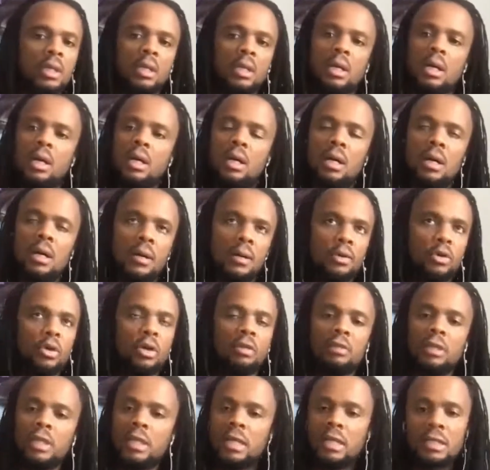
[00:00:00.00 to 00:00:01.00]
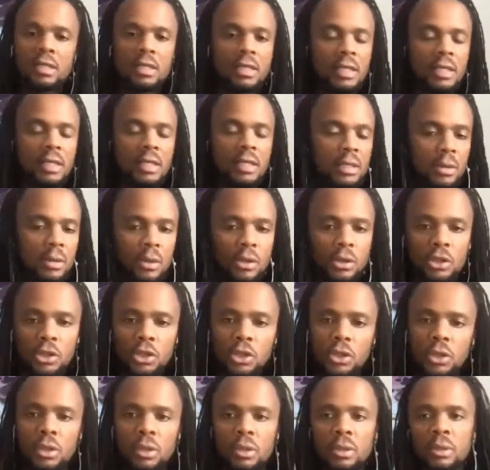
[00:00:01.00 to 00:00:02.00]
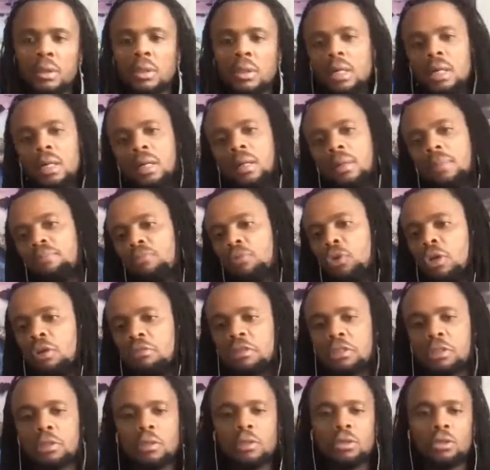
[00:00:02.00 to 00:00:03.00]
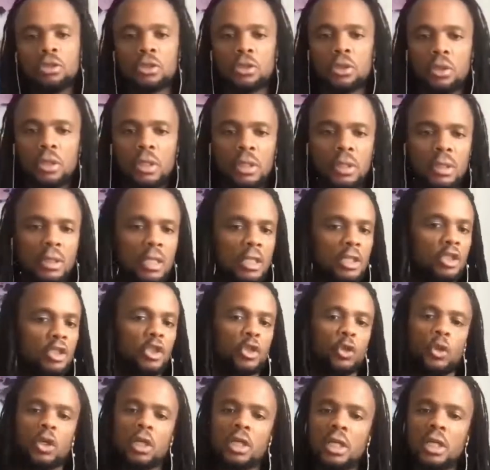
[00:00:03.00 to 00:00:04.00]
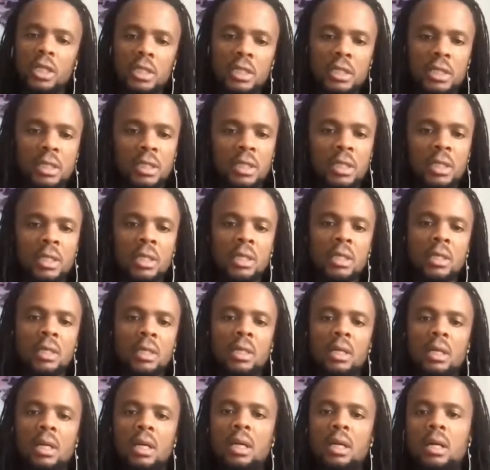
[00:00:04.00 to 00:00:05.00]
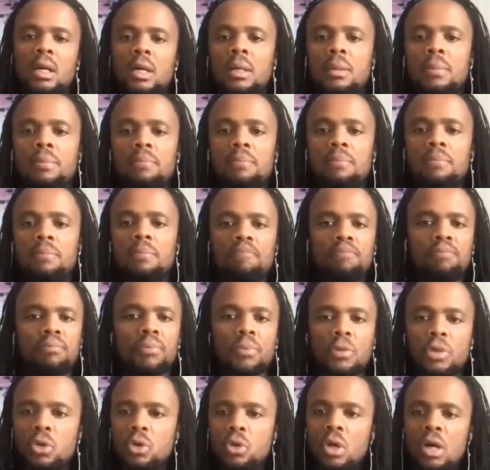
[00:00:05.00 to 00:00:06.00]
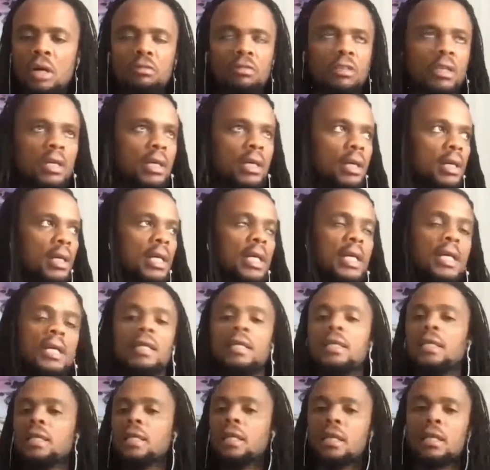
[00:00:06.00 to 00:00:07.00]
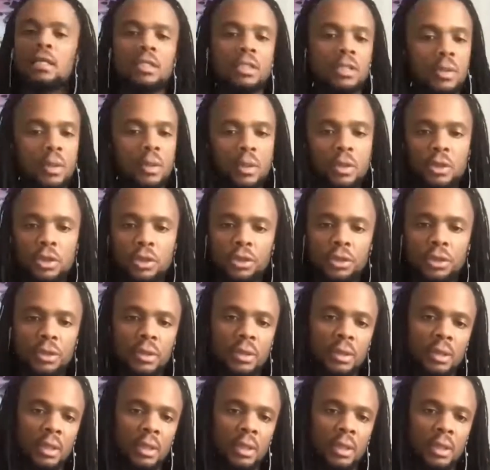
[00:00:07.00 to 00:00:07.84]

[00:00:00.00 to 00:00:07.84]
you have a healthcare solution, you have a solution in insurance, you have a clean energy solution.